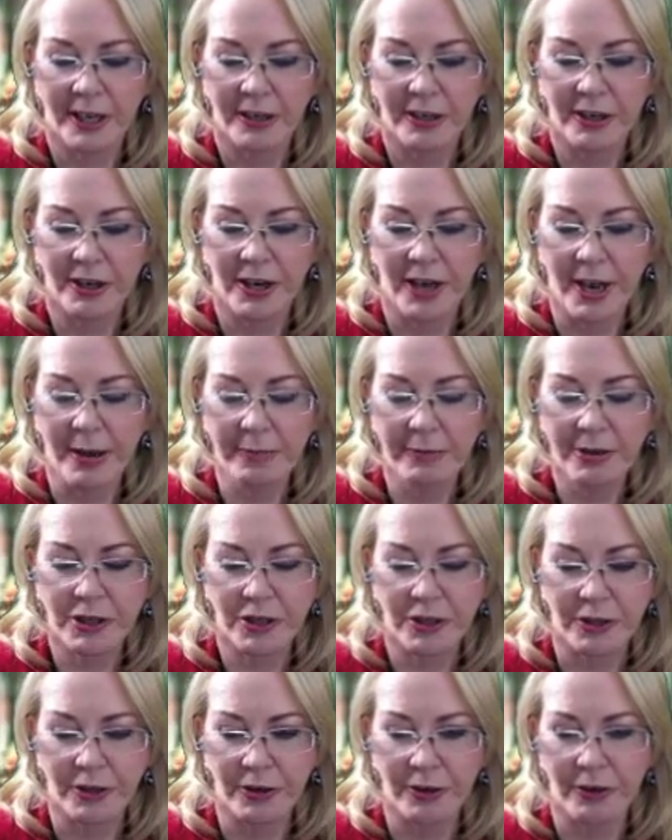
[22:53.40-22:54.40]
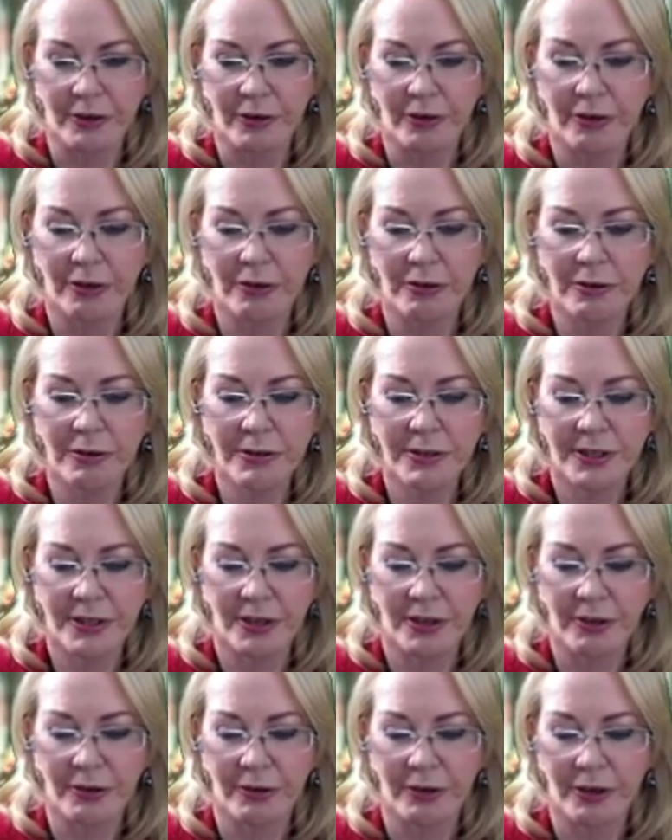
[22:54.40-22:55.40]
Neptune
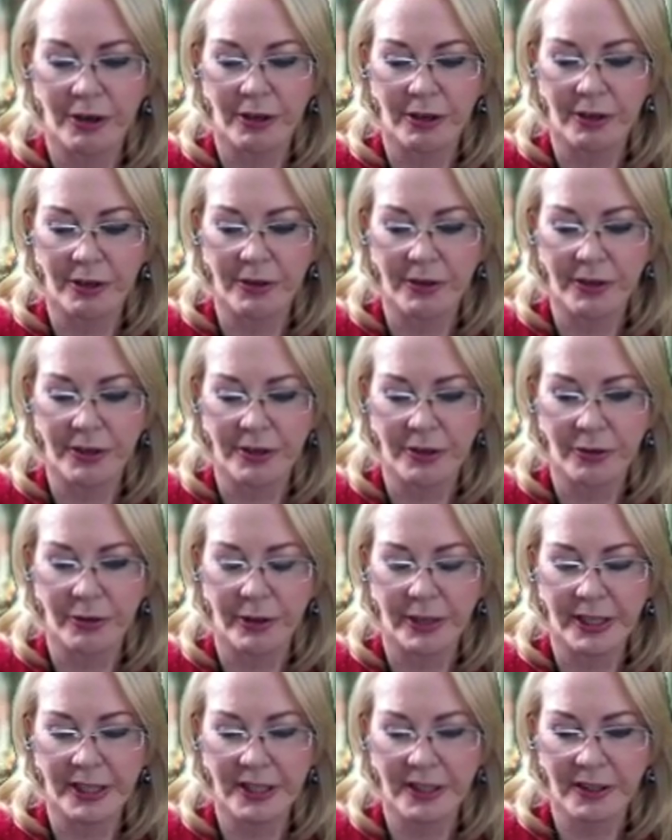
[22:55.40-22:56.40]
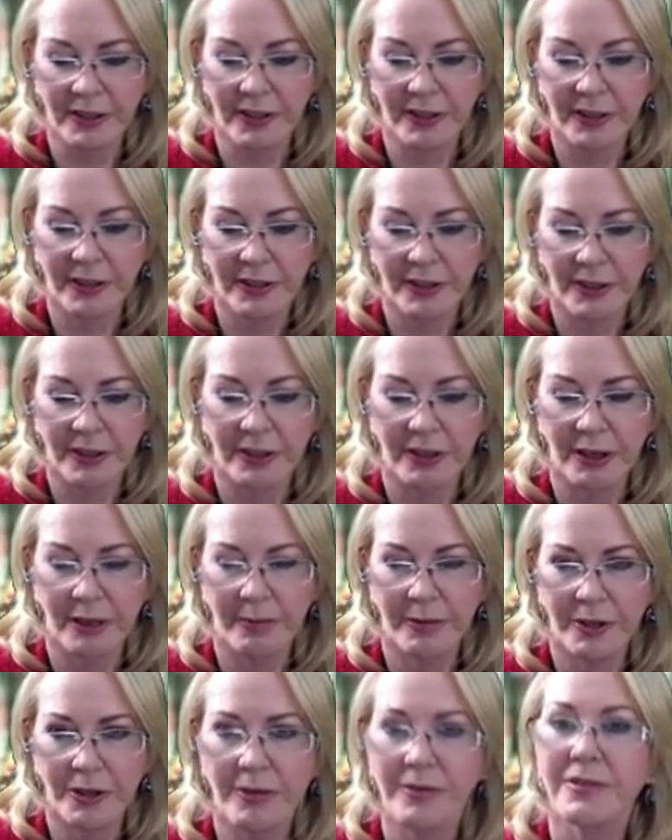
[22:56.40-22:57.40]
also on the 20th, and
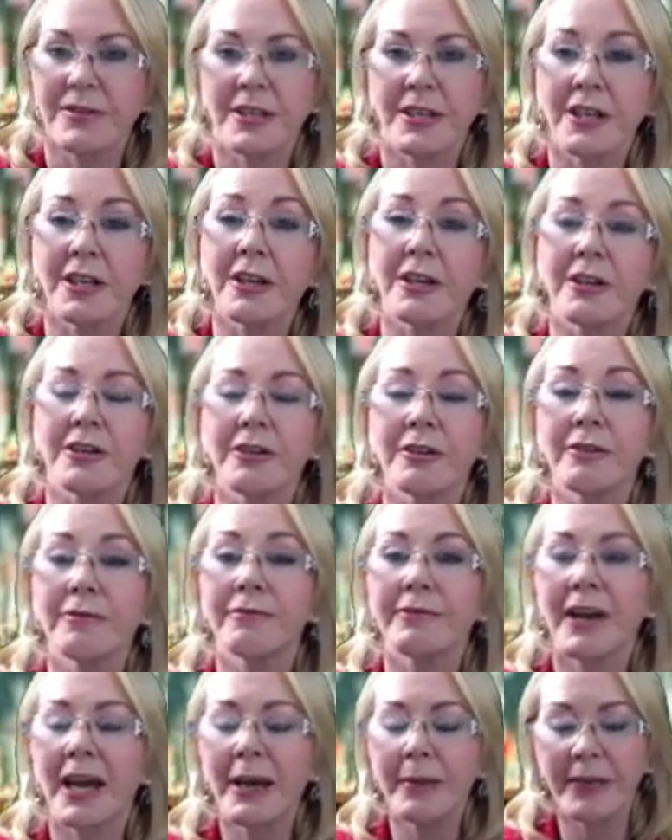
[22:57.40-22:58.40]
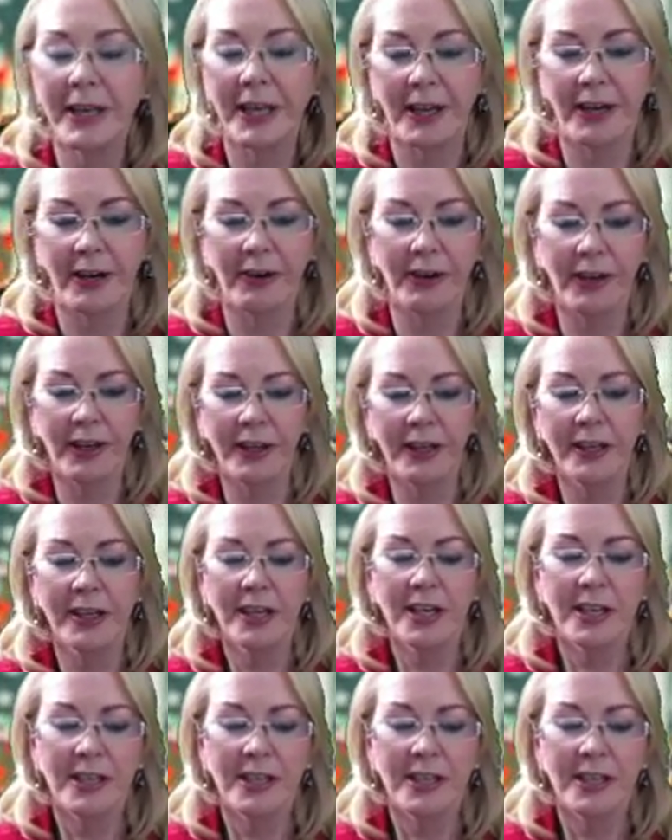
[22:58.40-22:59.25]
Neptune sitting in your family area.